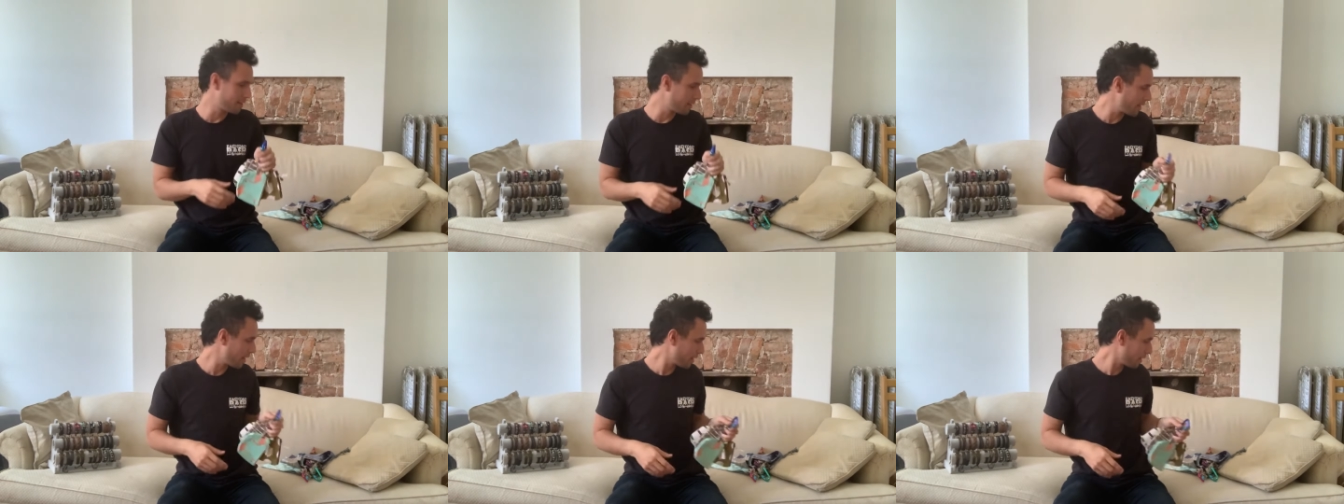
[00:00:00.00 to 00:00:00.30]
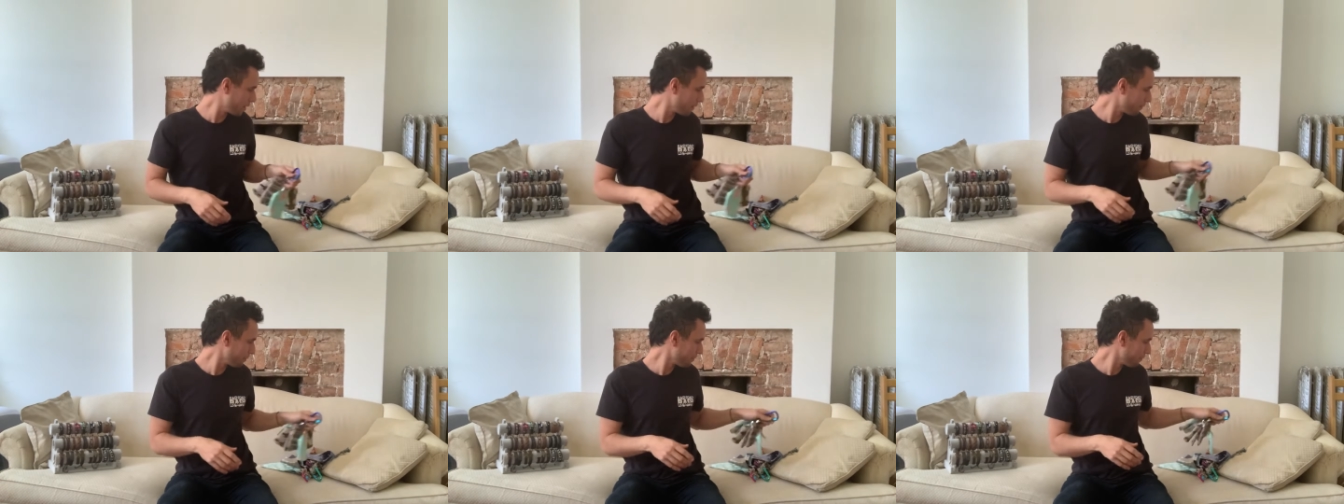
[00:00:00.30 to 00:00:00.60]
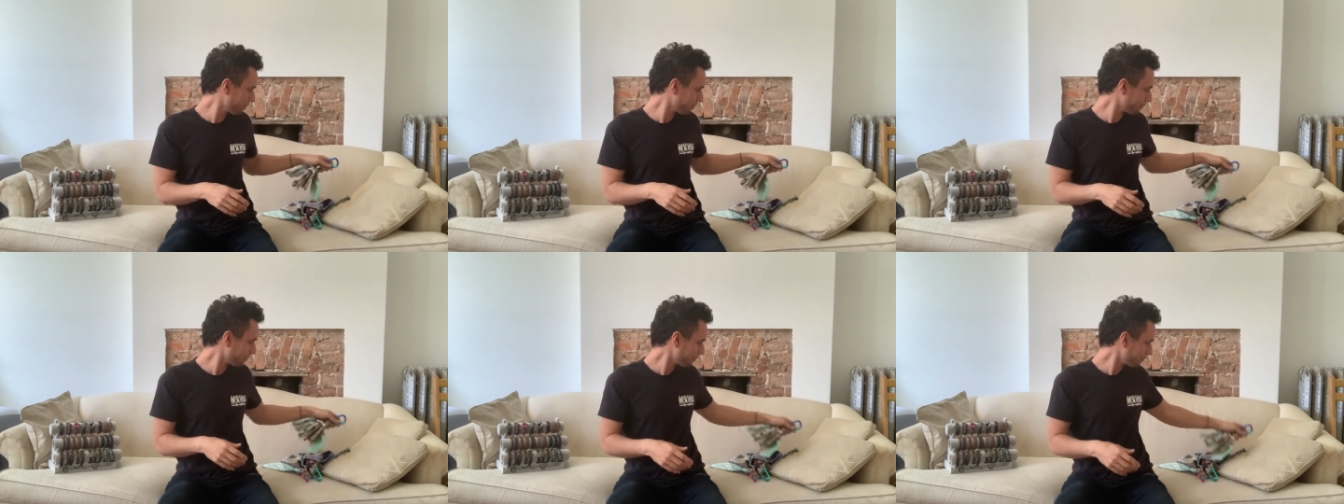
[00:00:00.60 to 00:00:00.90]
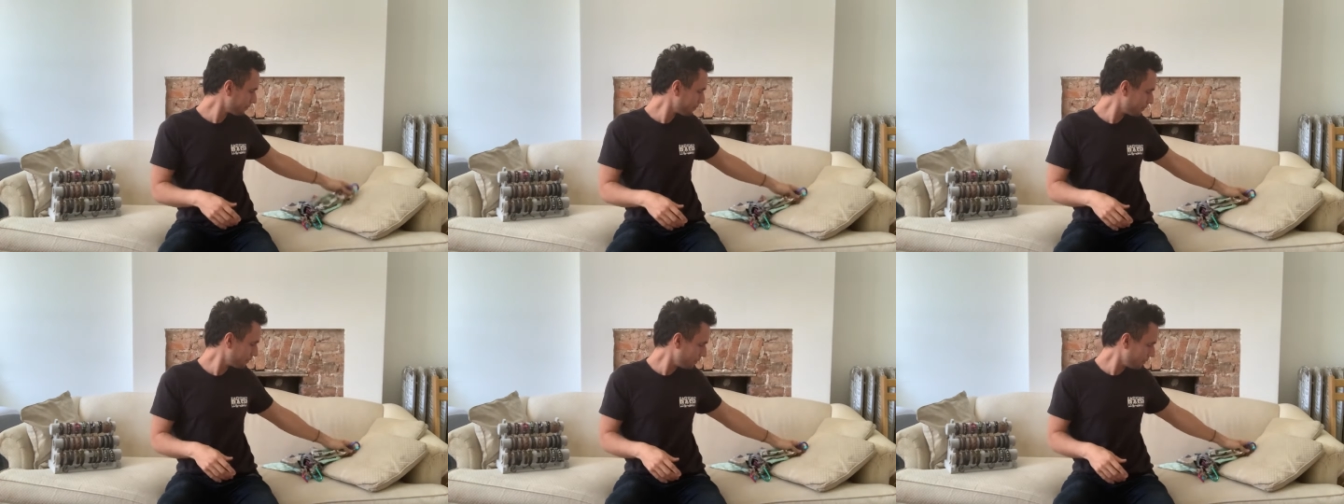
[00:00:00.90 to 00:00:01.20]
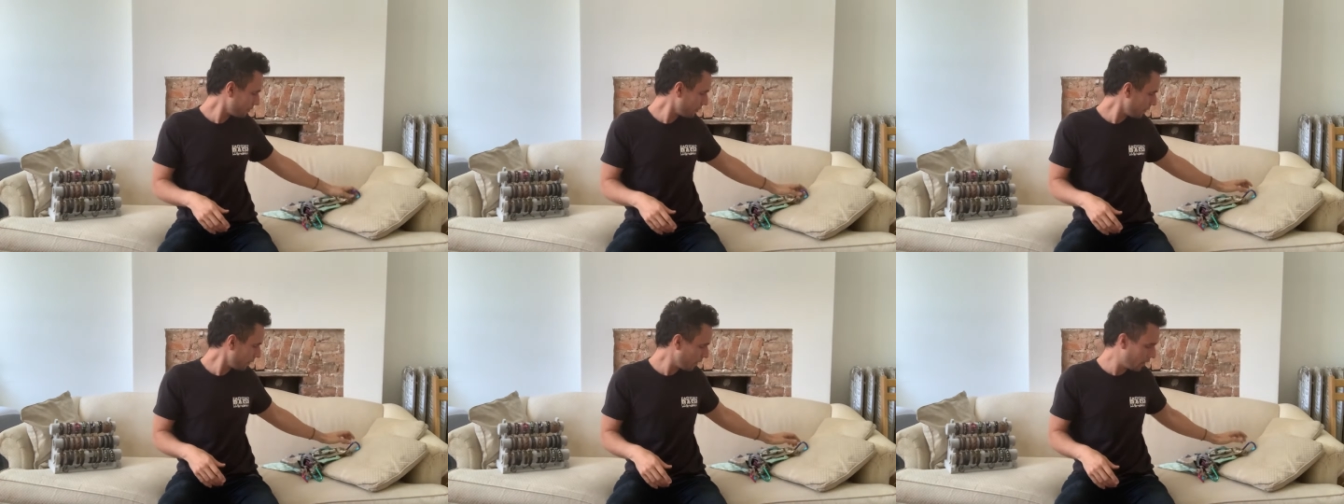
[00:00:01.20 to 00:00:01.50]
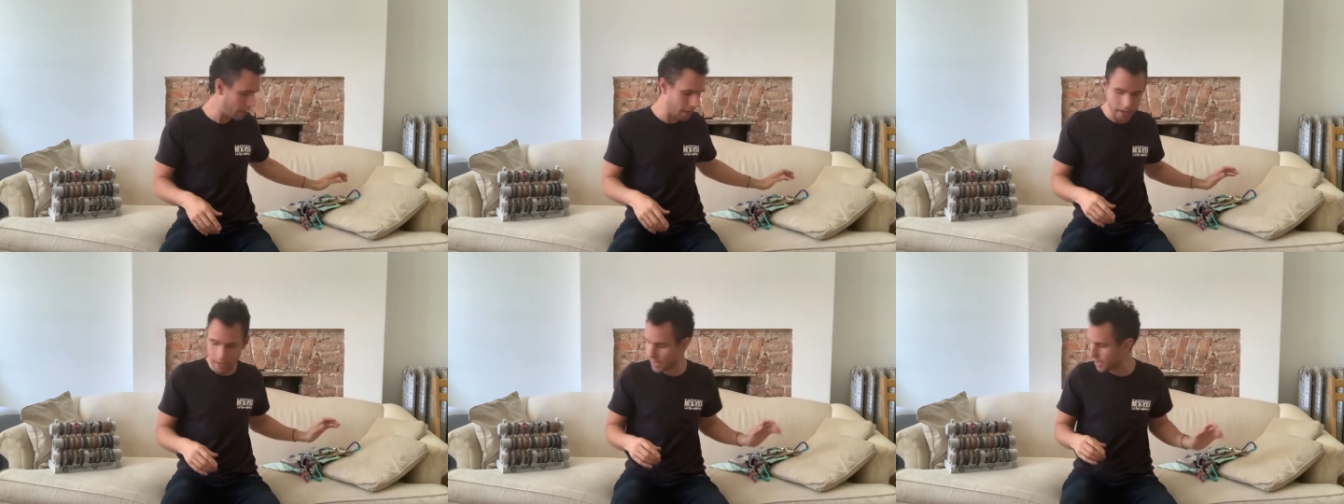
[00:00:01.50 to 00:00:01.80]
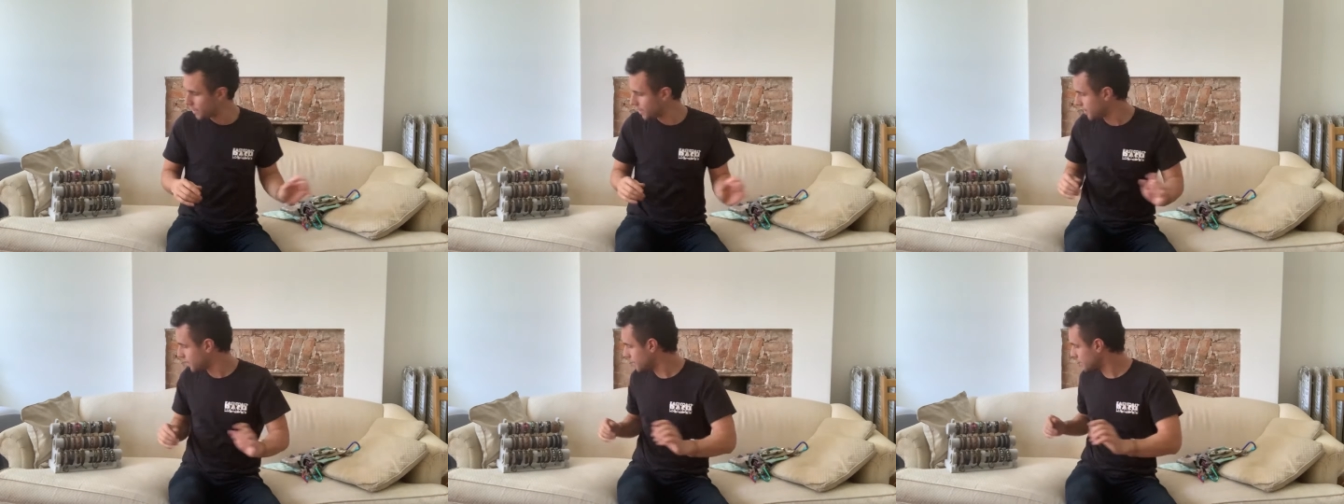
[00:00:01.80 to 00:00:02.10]
sake.
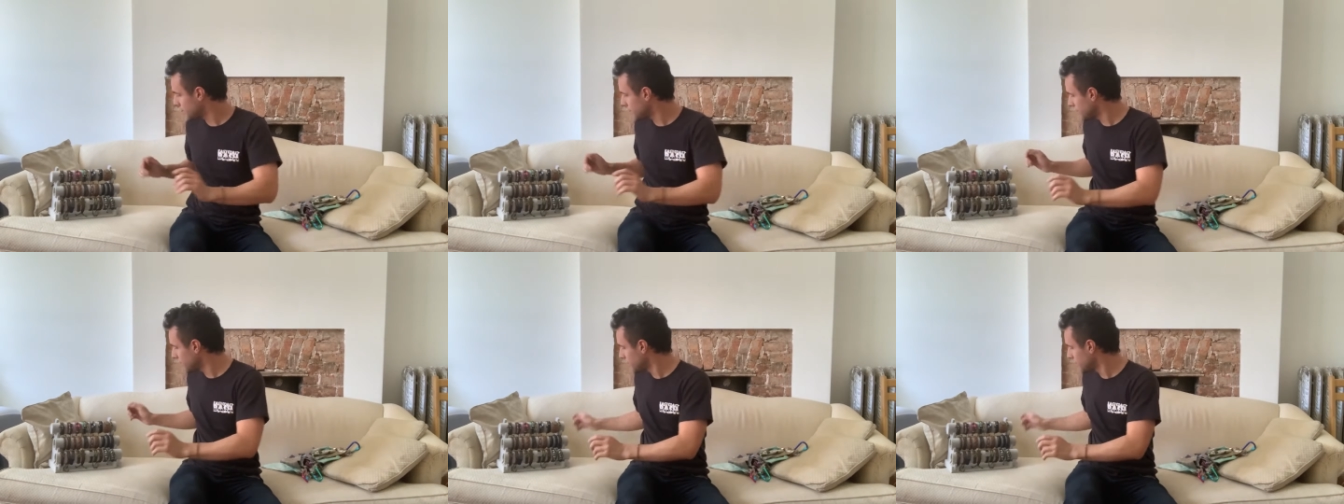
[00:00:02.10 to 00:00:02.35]
And